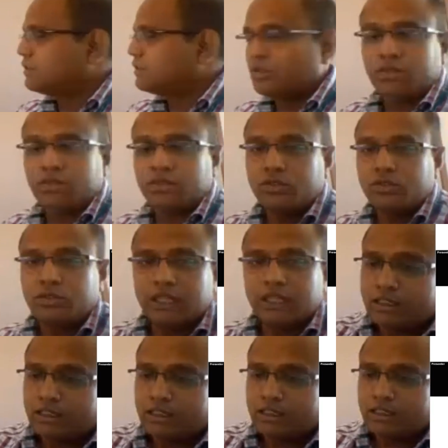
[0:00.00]
So
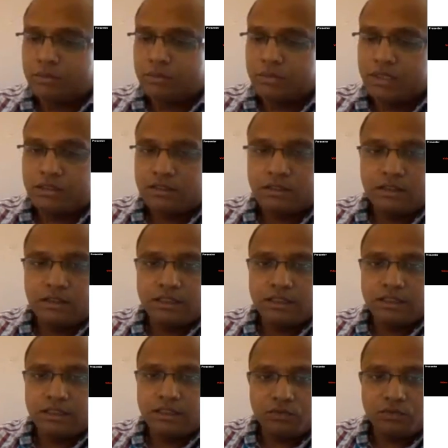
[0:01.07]
then next step is
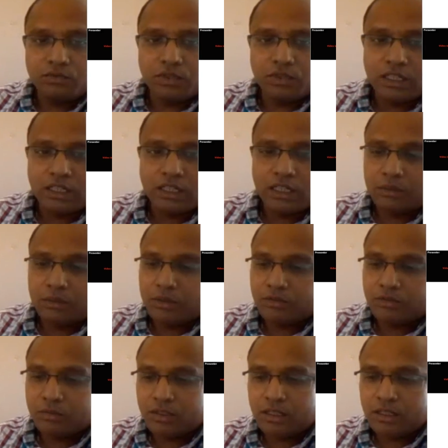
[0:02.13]
this is one type
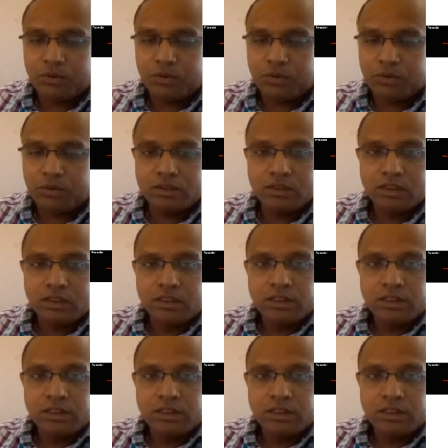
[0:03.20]
of approach.